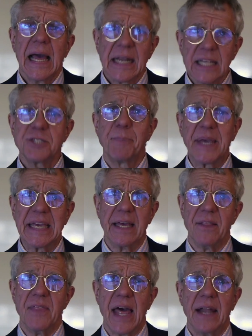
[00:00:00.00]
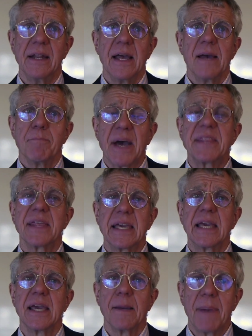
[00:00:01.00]
Let's begin then by
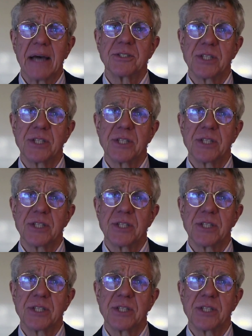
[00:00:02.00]
thinking about